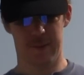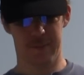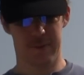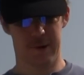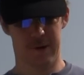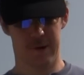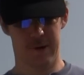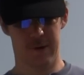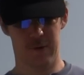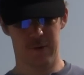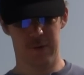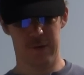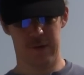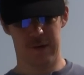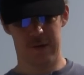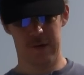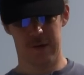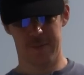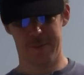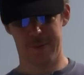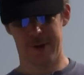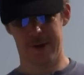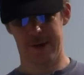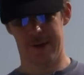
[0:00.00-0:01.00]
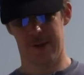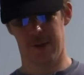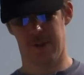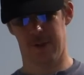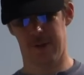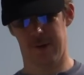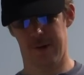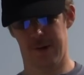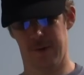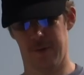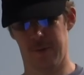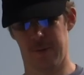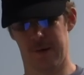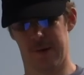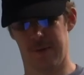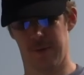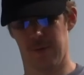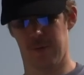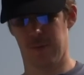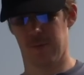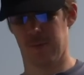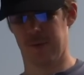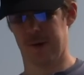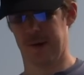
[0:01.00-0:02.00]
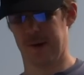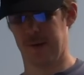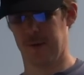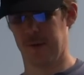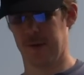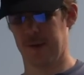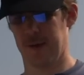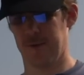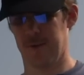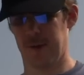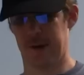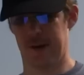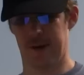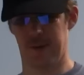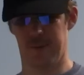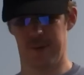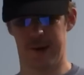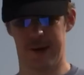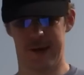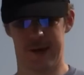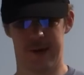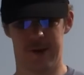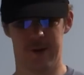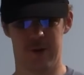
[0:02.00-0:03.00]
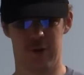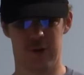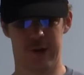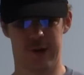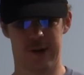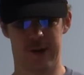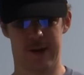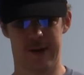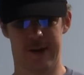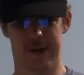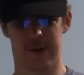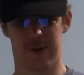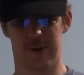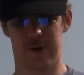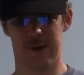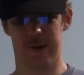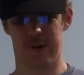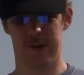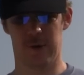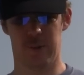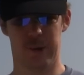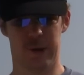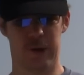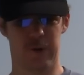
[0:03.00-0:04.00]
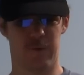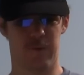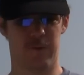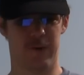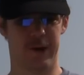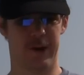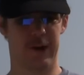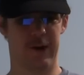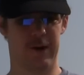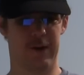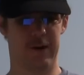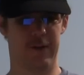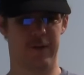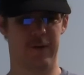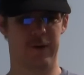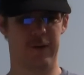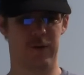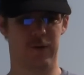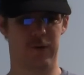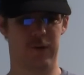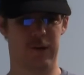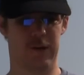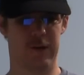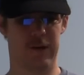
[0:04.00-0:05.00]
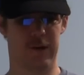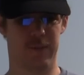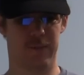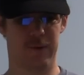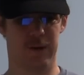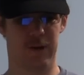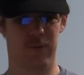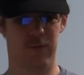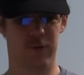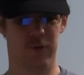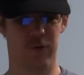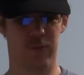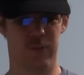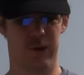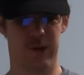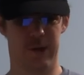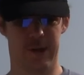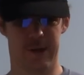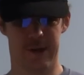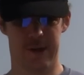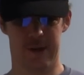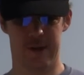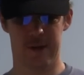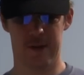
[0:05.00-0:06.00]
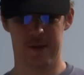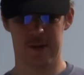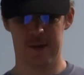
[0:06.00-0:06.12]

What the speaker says: but our hosting company had serious problems with Windows 7 and we had to shut it down until we could find another hosting company, which we did.